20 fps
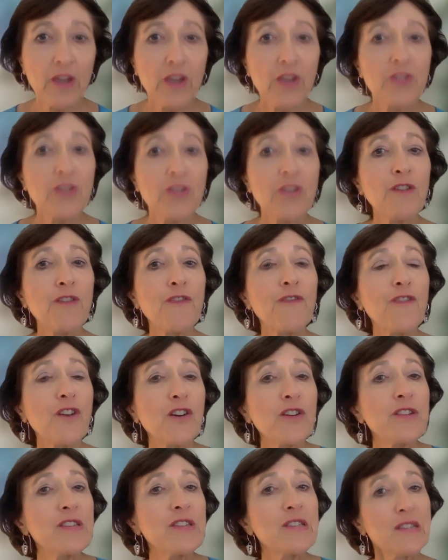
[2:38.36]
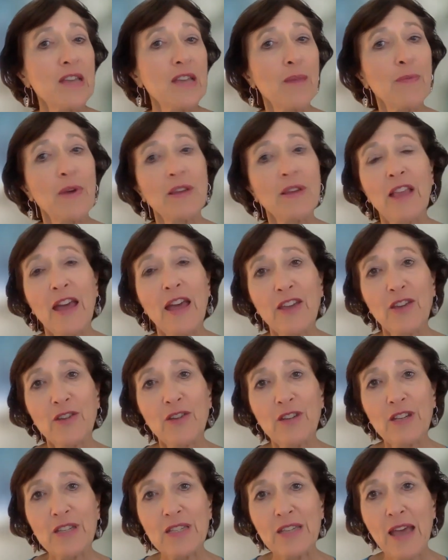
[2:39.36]
So the first step I'd like you
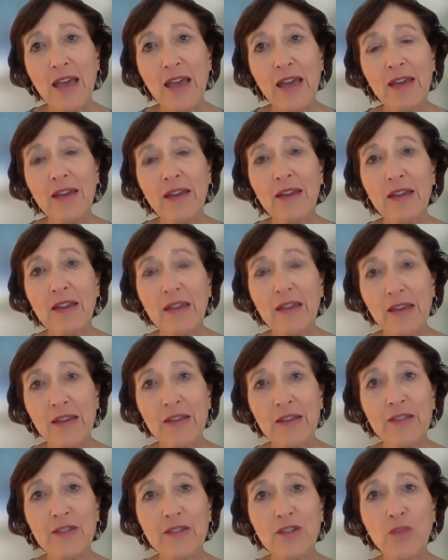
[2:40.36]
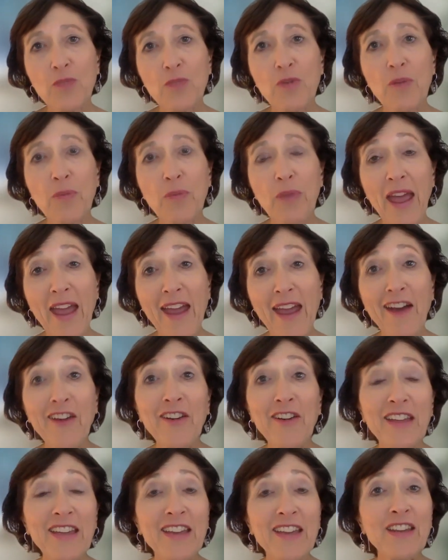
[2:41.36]
to take is to
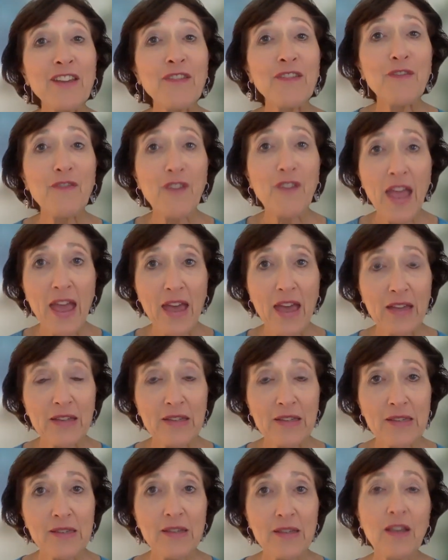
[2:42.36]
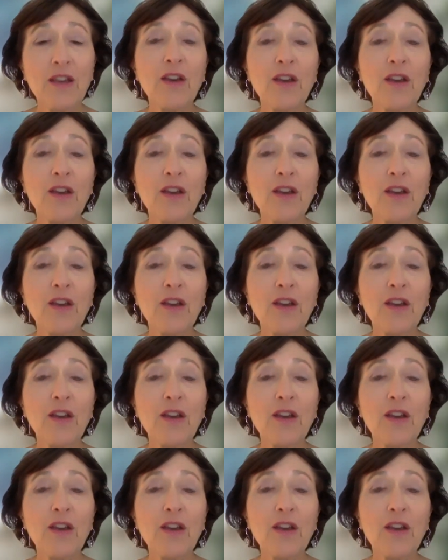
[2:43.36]
prepare in advance